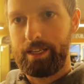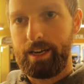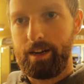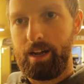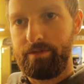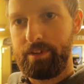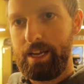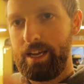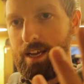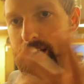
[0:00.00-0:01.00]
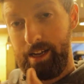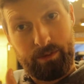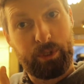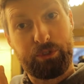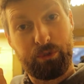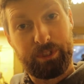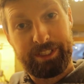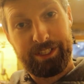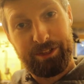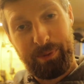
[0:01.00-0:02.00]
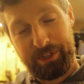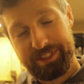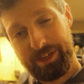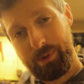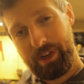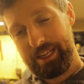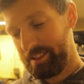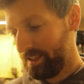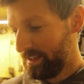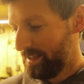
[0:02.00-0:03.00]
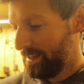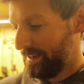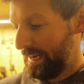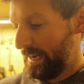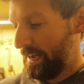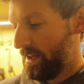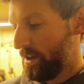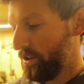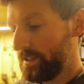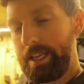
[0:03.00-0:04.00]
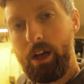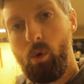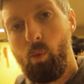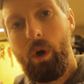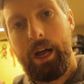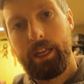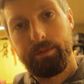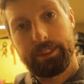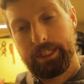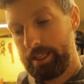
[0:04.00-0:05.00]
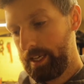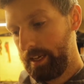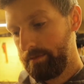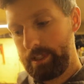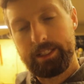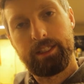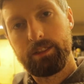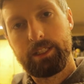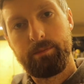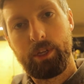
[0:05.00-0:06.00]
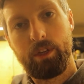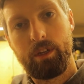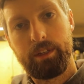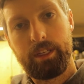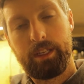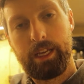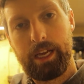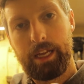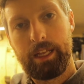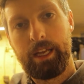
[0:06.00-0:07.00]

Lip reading: to get it off, which will lead to the parts here, but as I couldn't tell why it was leaking. The seal seemed good on the